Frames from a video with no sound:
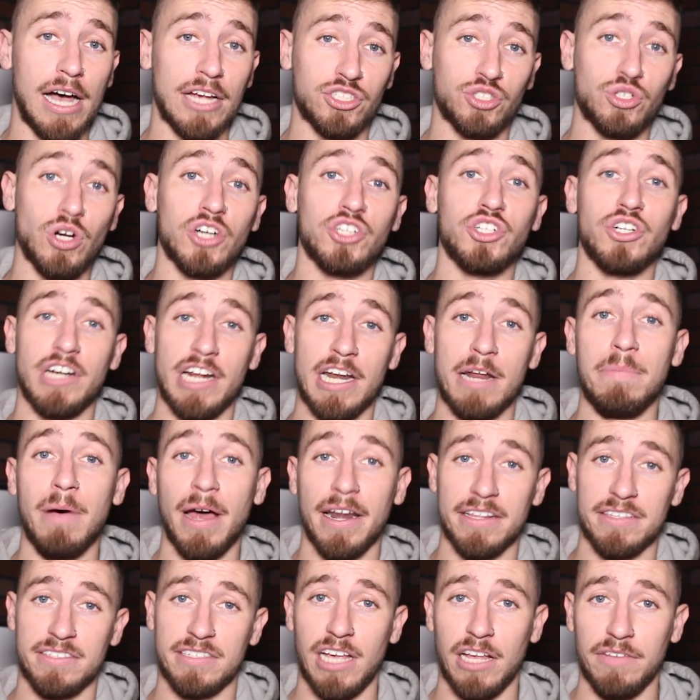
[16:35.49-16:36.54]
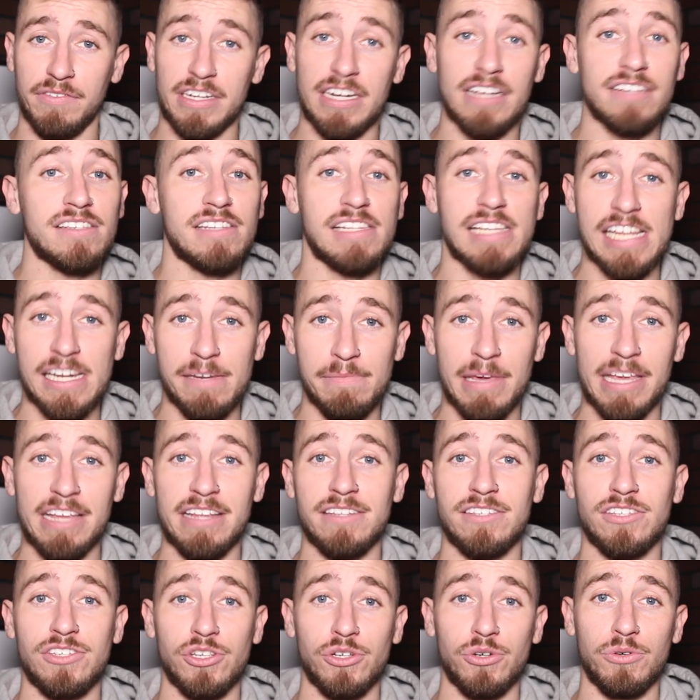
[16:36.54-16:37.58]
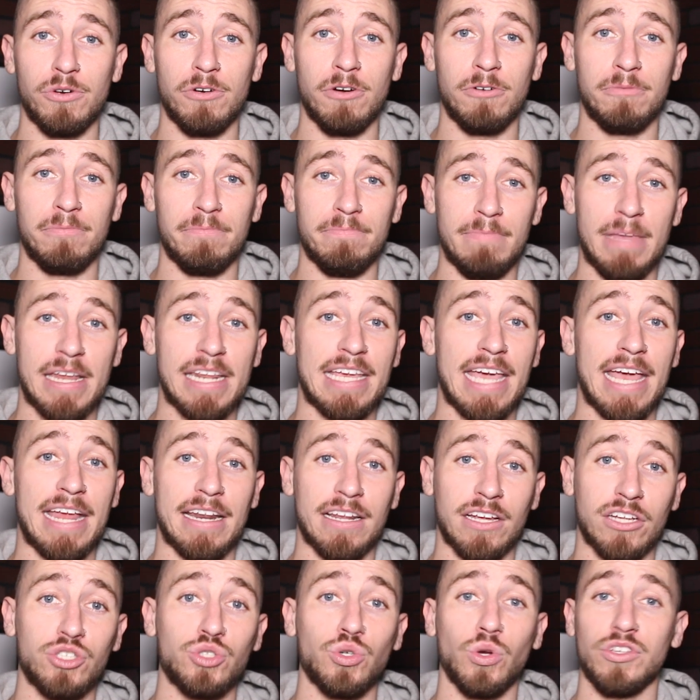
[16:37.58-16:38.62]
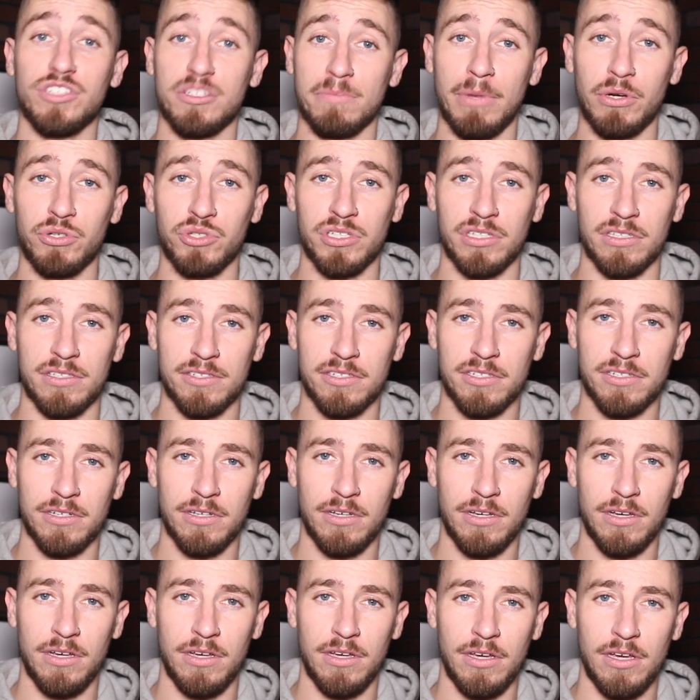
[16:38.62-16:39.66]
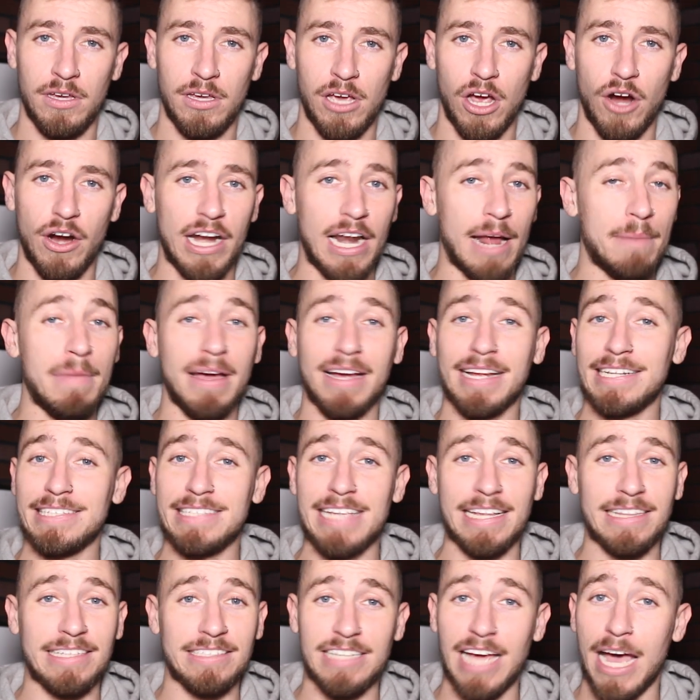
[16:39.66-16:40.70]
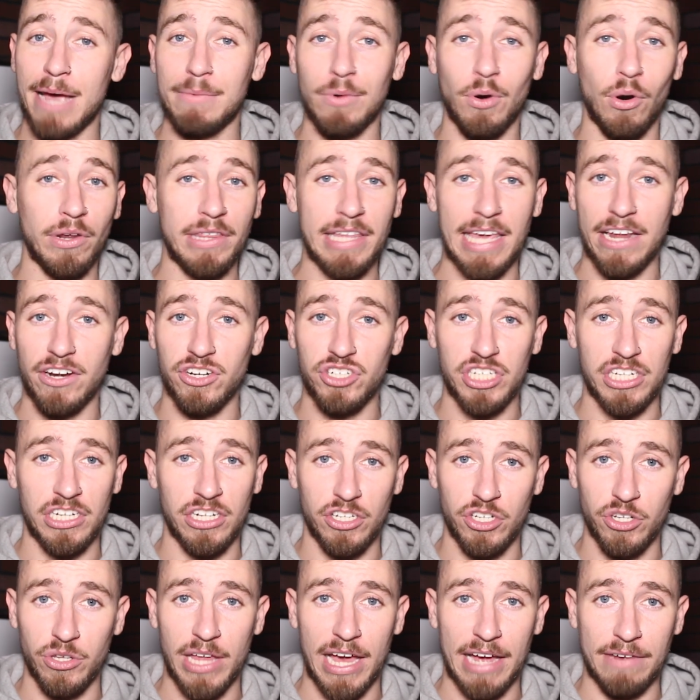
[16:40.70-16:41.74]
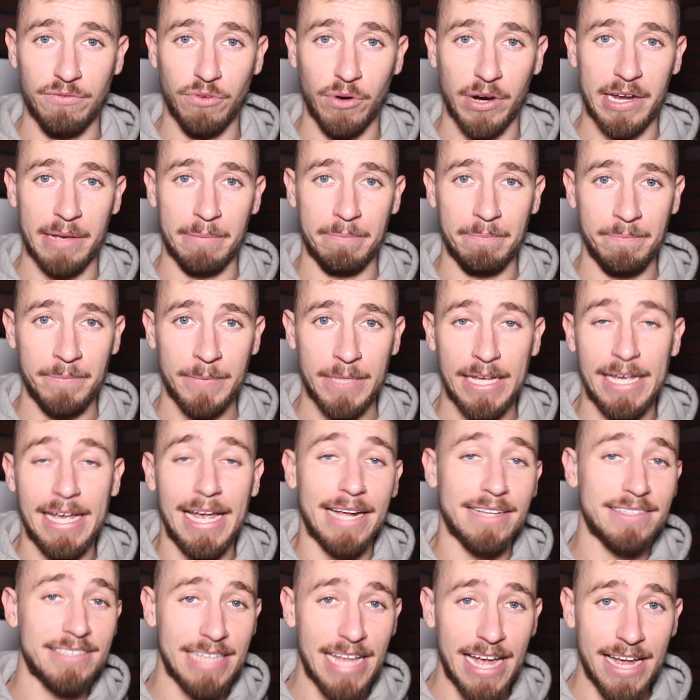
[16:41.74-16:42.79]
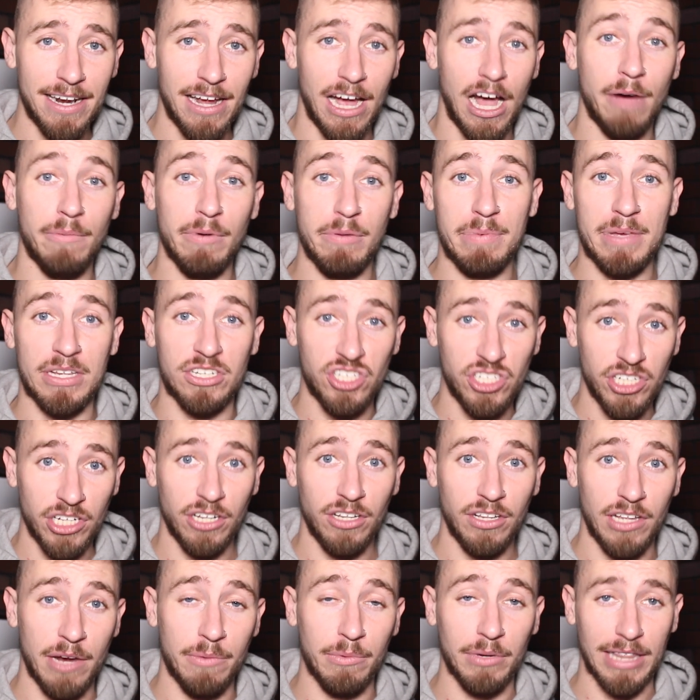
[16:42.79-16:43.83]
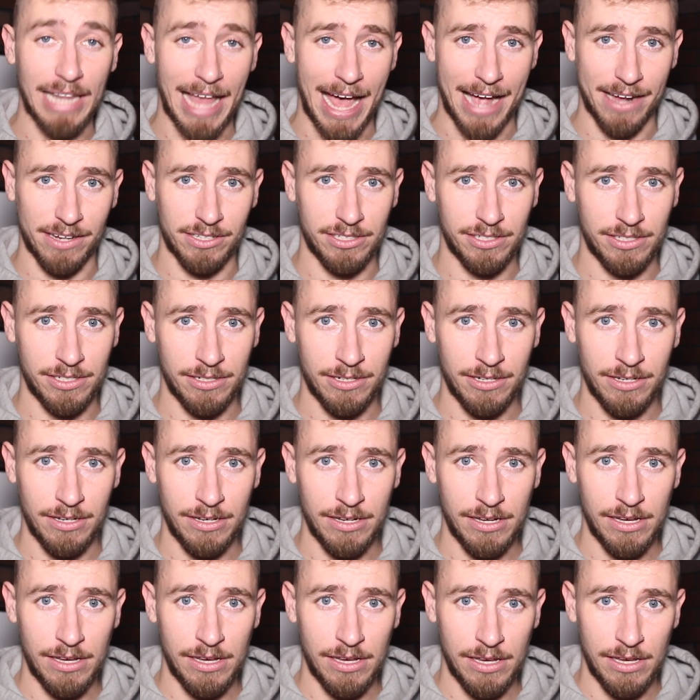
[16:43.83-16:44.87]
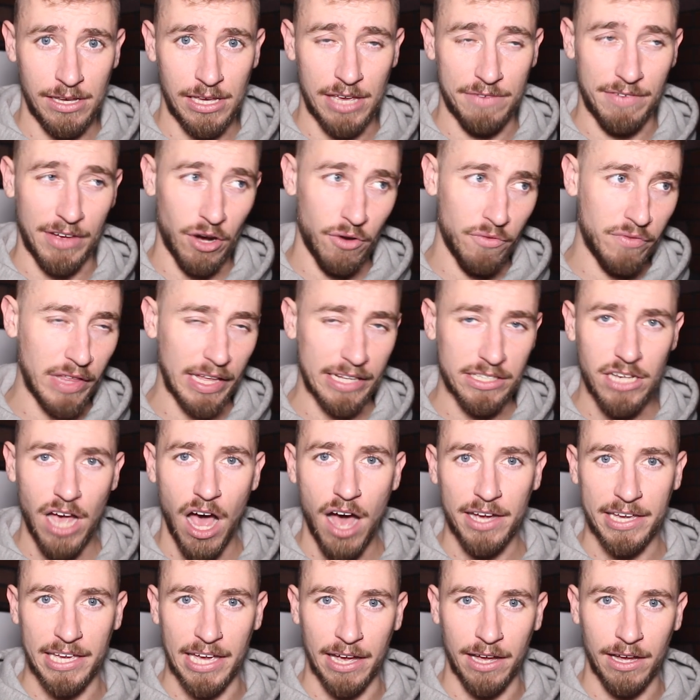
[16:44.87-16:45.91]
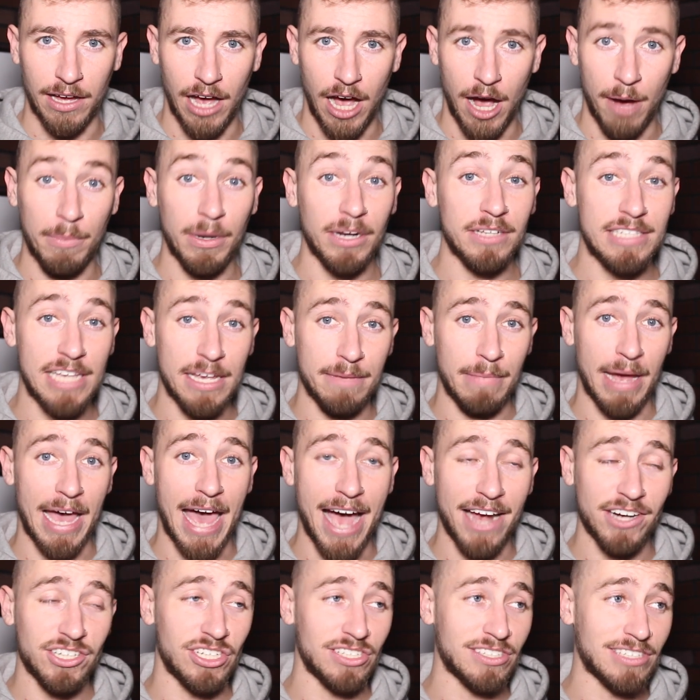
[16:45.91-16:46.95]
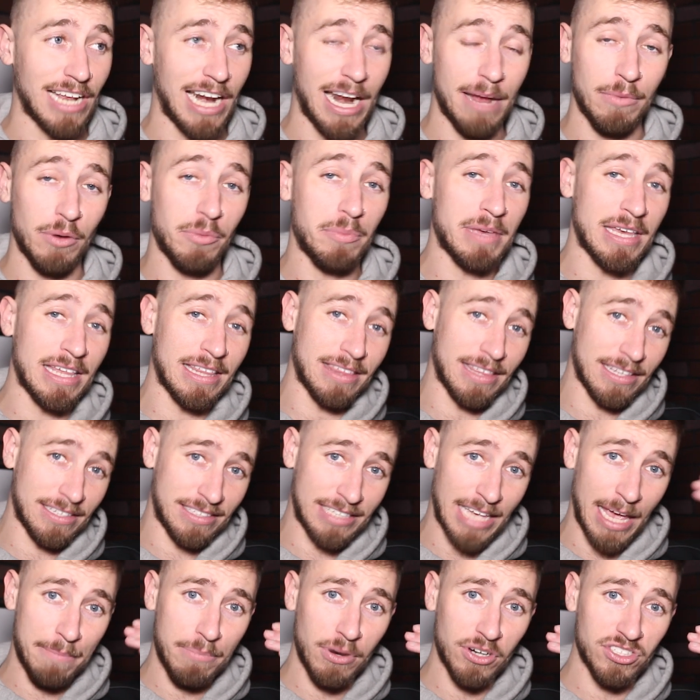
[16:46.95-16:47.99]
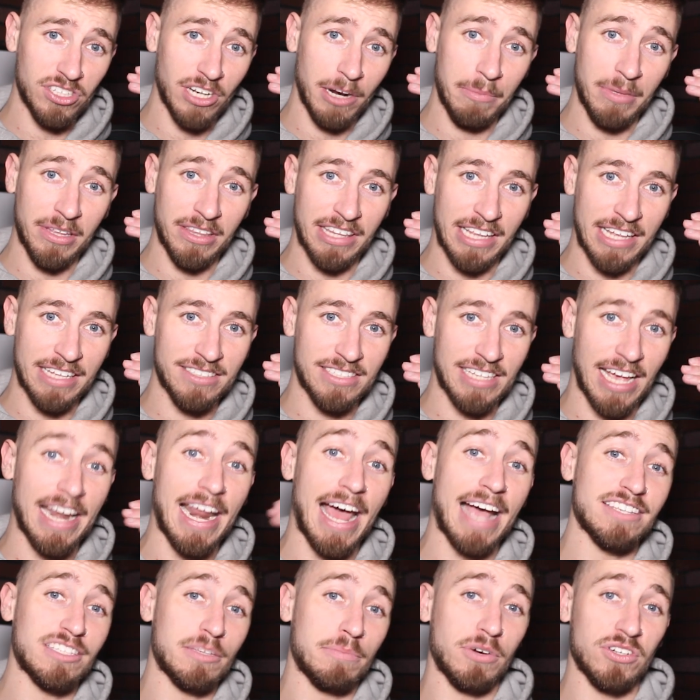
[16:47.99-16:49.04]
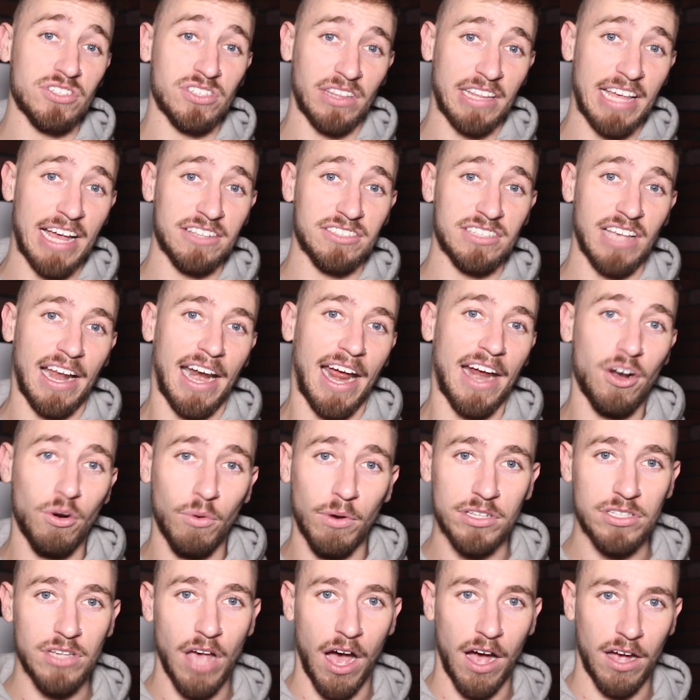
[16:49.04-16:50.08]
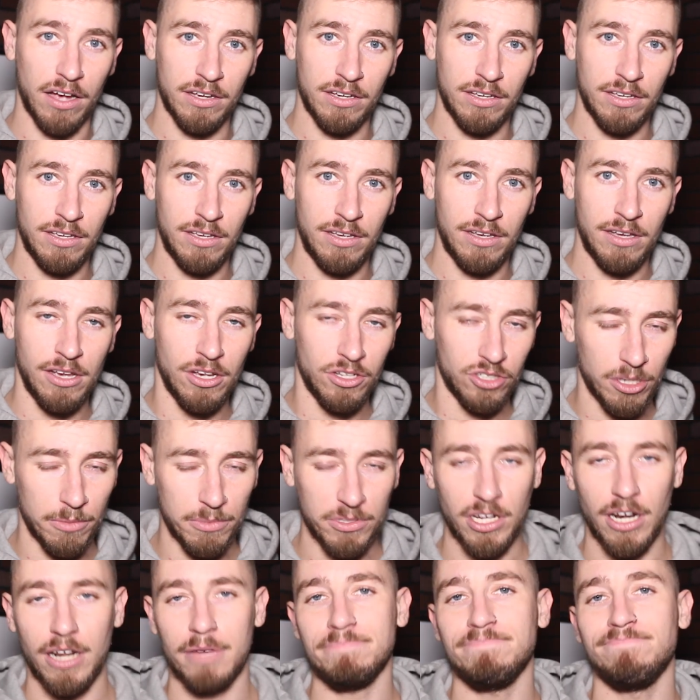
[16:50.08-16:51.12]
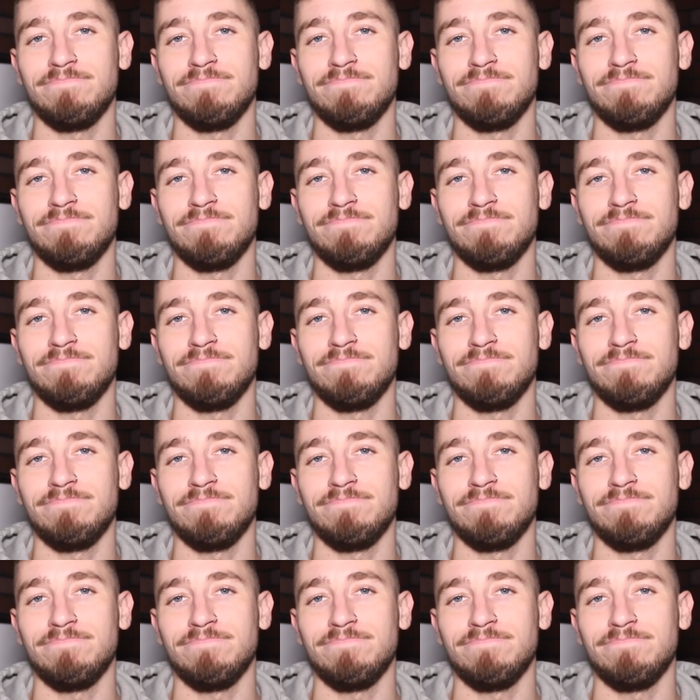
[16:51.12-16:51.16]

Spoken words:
structure in upon itself. He doesn't need me to mitigate and control his emotions. All right, I'm not going to take the time or the energy to do that for him. Instead, I'm going to be chill and relaxed. If I don't feel like talking, I'm going to take my actions and I'm going to be the same person I'm on the inside as the person on the outside. I don't want to talk. So I'm not